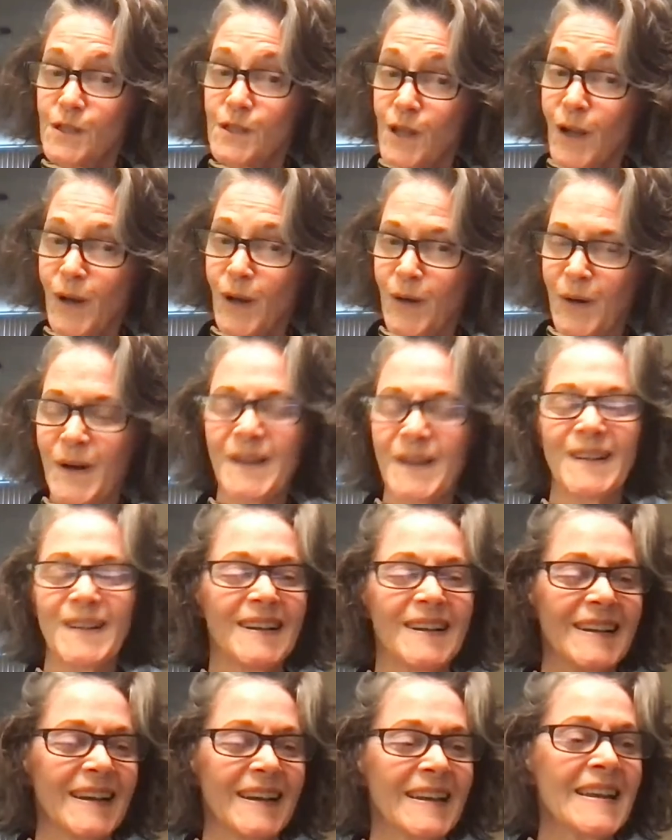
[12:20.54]
So,
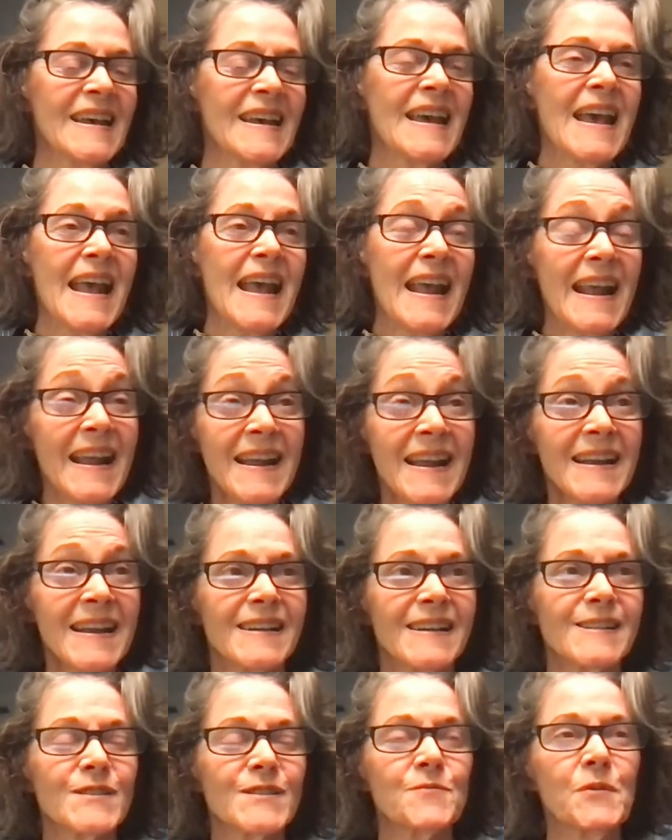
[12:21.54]

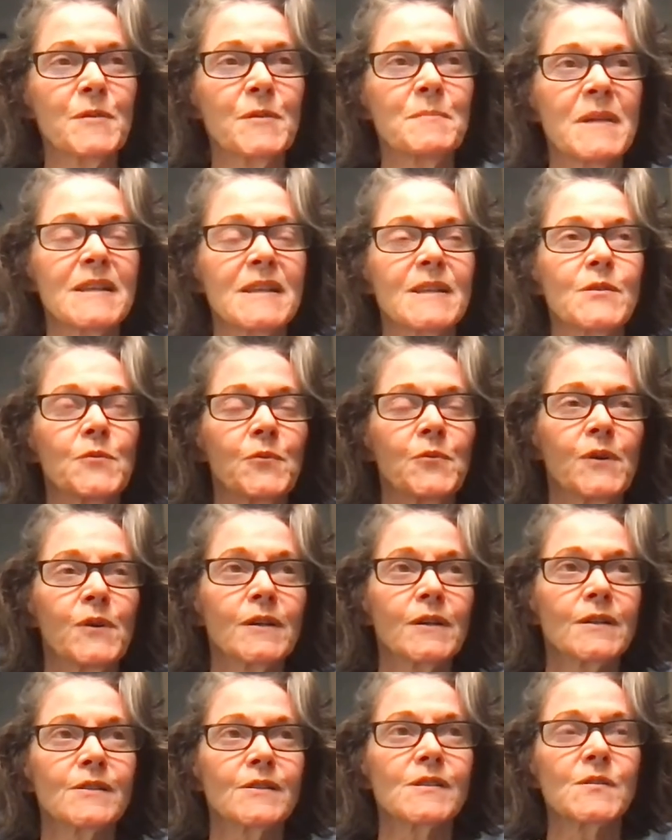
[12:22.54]
and what made it
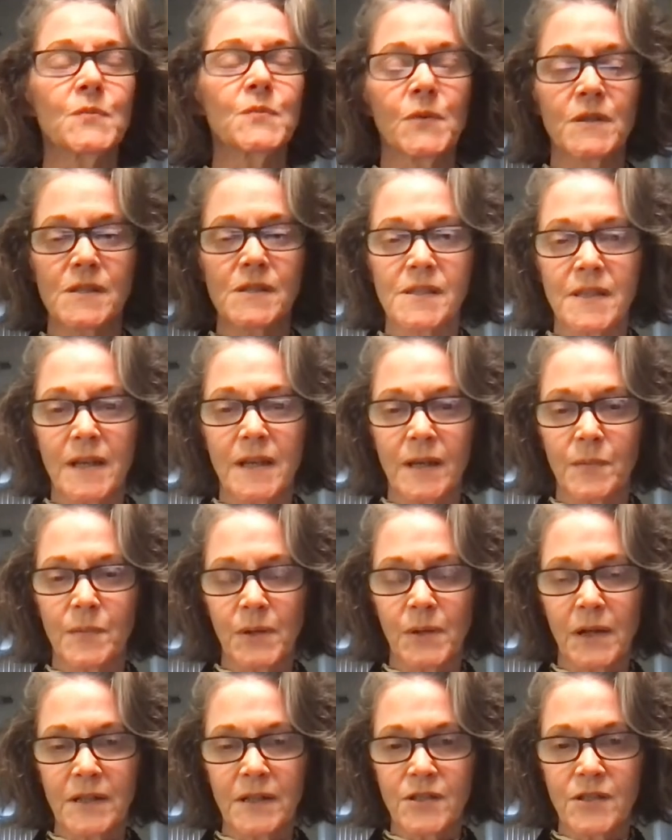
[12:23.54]
worse was that
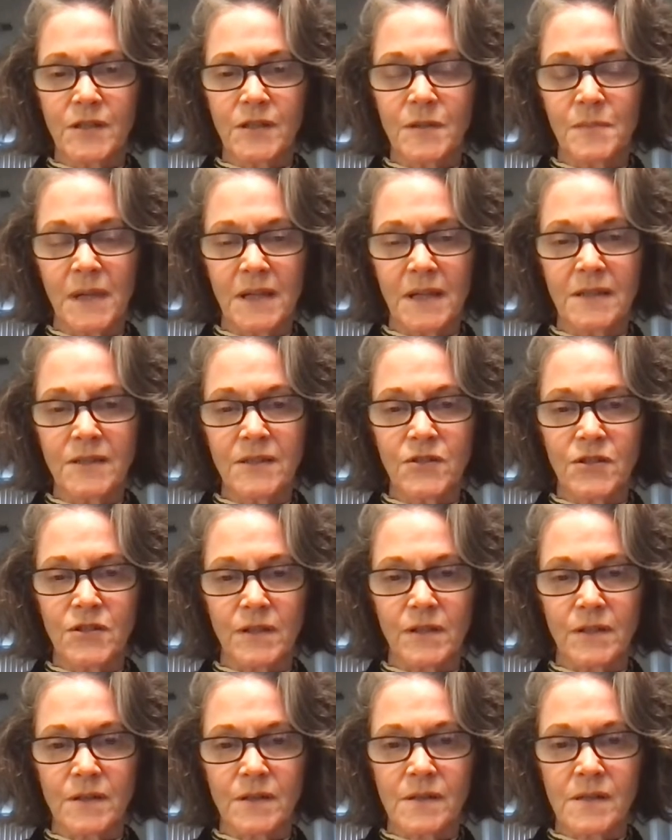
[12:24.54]
project
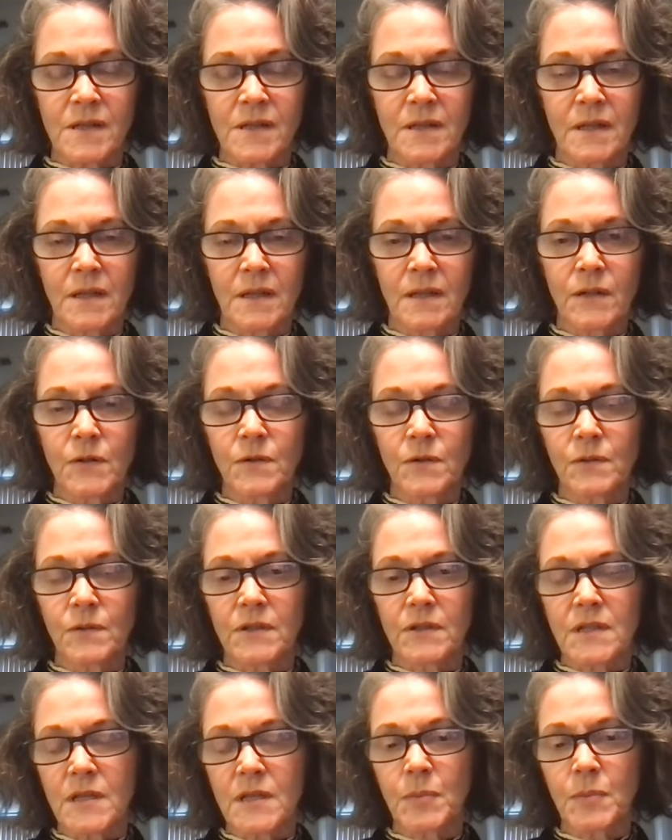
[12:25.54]
managers who are
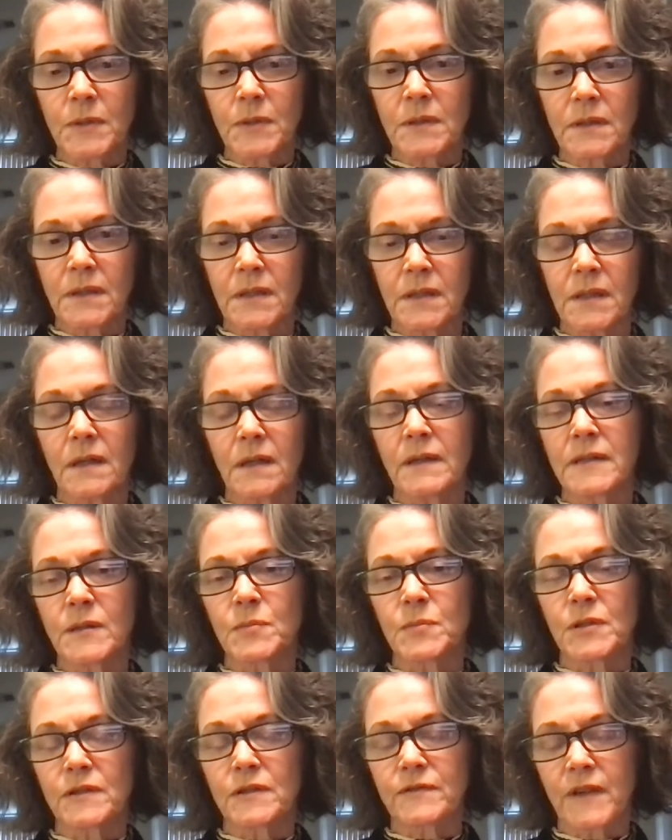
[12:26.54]
typically on the
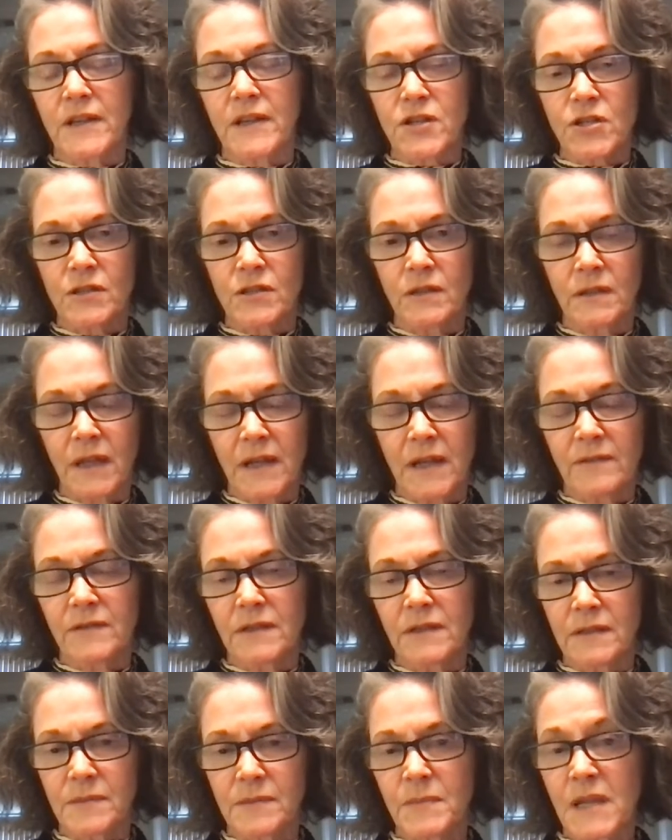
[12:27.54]
professional
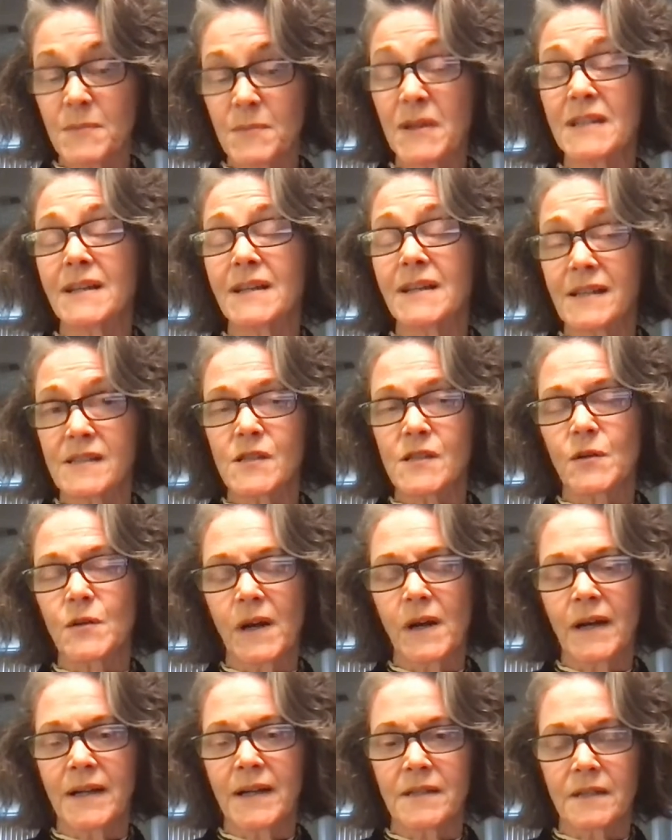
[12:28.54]
level and maybe not so
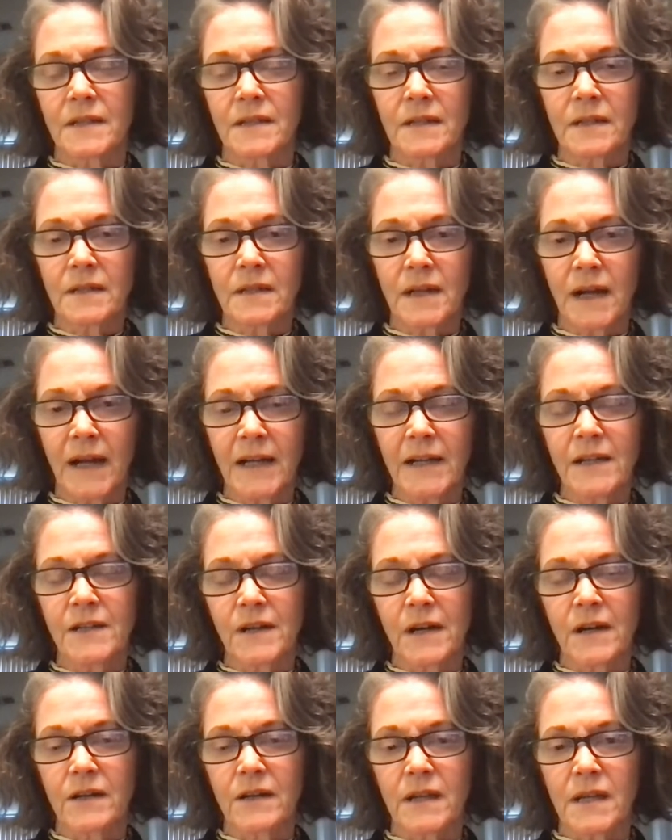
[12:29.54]
high in the
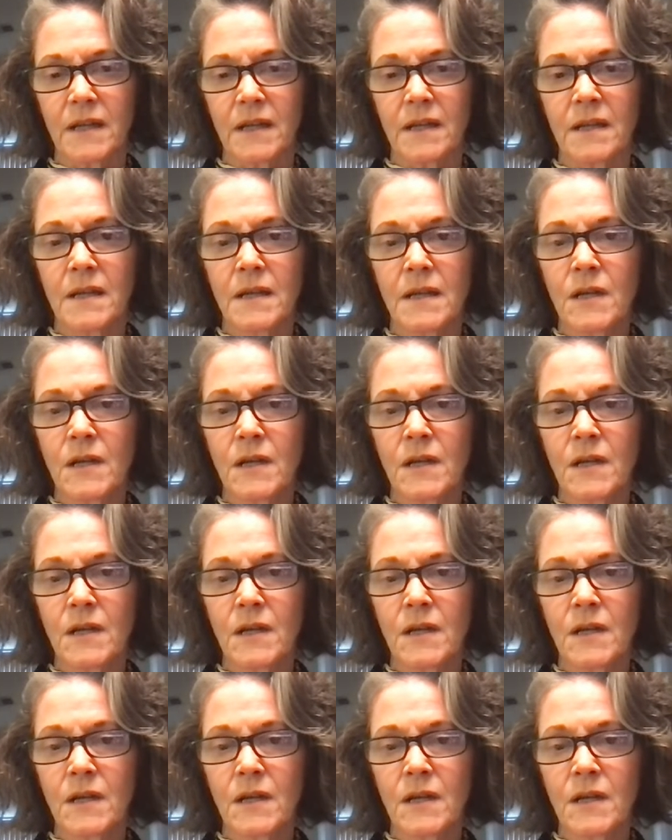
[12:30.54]
hierarchy,